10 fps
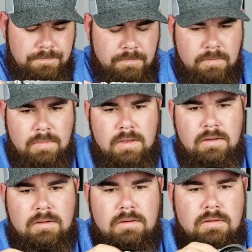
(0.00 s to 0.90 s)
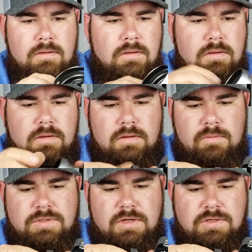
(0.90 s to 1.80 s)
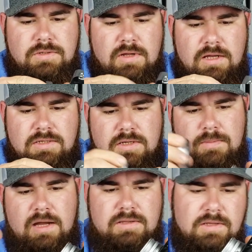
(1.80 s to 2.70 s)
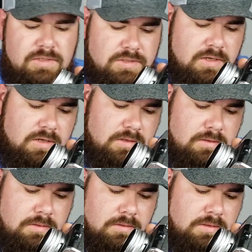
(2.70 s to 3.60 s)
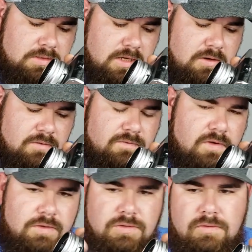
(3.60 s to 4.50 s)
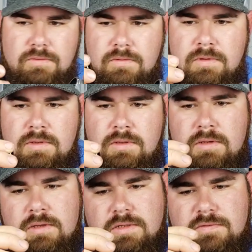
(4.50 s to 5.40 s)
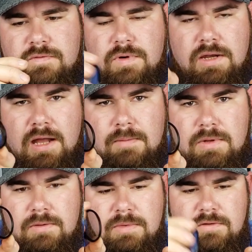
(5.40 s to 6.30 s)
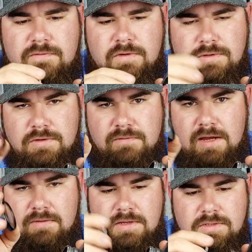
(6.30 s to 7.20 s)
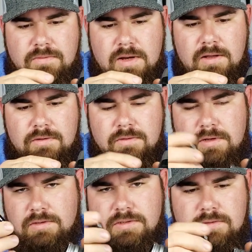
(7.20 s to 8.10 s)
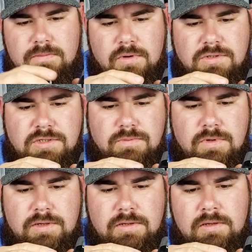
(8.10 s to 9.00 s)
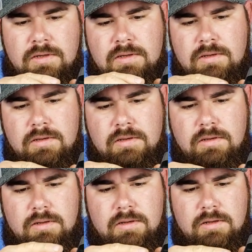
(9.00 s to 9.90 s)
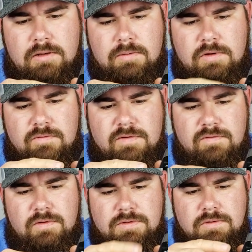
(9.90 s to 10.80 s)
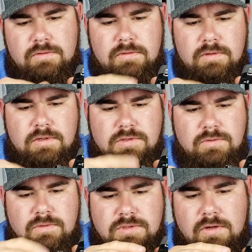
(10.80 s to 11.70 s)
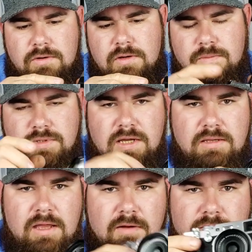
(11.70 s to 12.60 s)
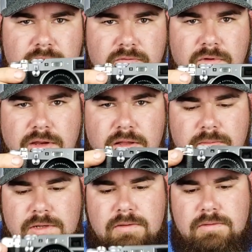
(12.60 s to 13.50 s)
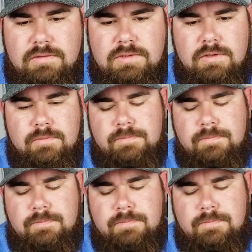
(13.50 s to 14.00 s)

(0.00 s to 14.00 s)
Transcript: And what's also nice about this, you can take your filter. It's a 49 millimeter filter if you have these around, or you can just purchase one UV filter, and it screws on. You can protect that front element. So